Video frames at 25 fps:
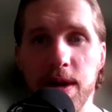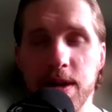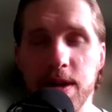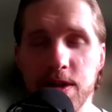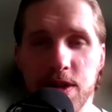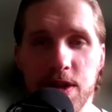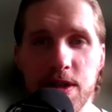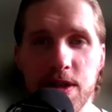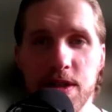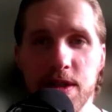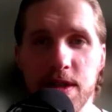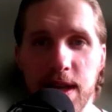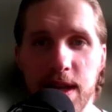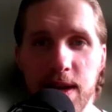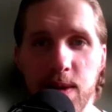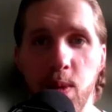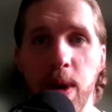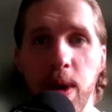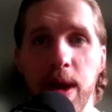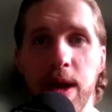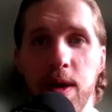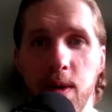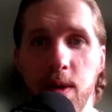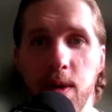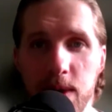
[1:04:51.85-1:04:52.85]
It's just like
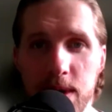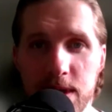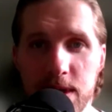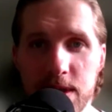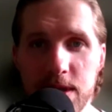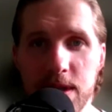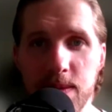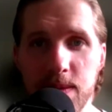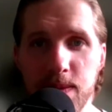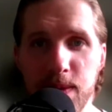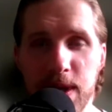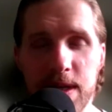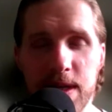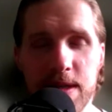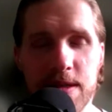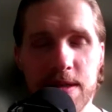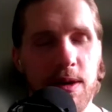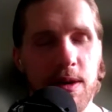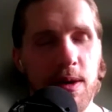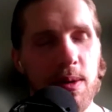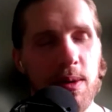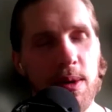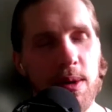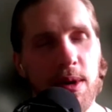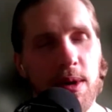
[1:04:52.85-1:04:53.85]
white noise to me.
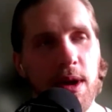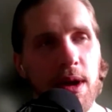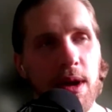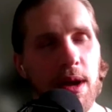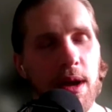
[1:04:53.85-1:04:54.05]
So